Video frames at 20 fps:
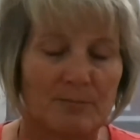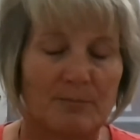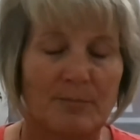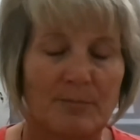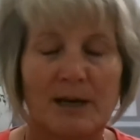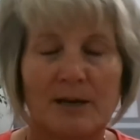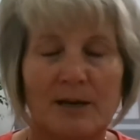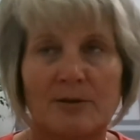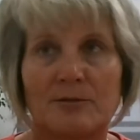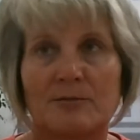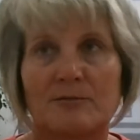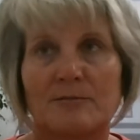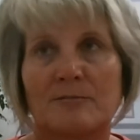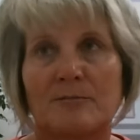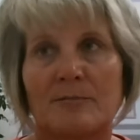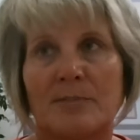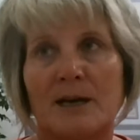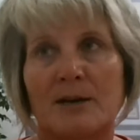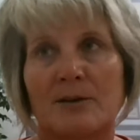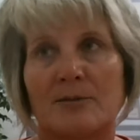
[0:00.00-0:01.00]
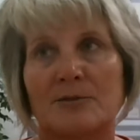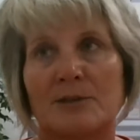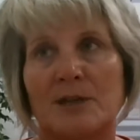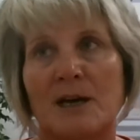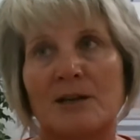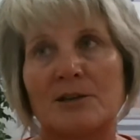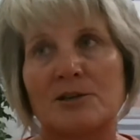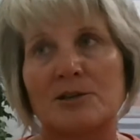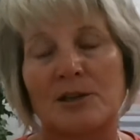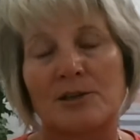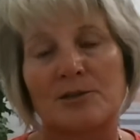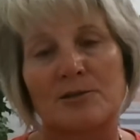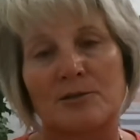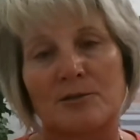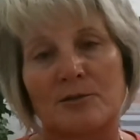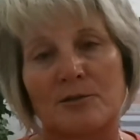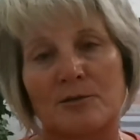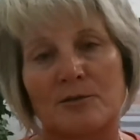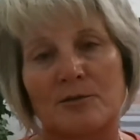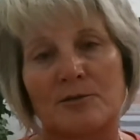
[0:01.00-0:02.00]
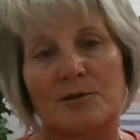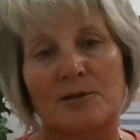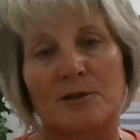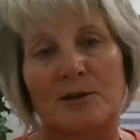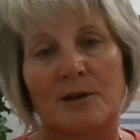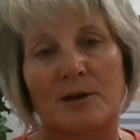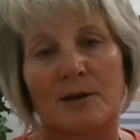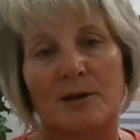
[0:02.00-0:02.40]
biodigesters,